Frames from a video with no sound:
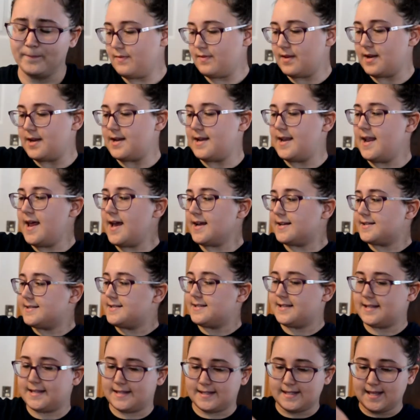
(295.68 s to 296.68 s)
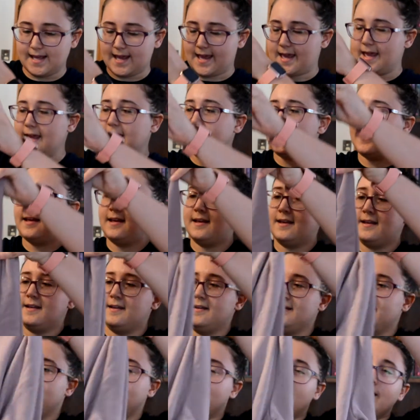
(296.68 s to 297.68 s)
The next thing
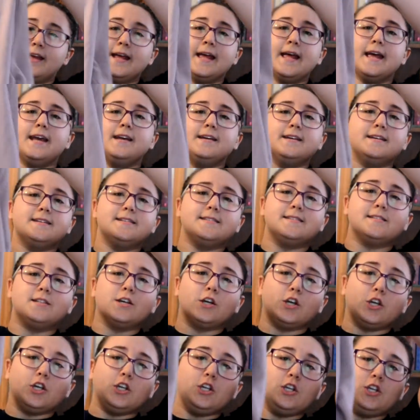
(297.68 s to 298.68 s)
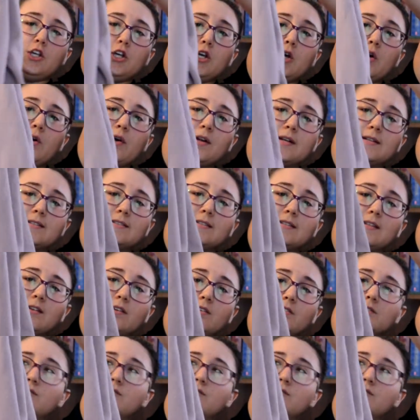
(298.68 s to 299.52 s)
is the cutest little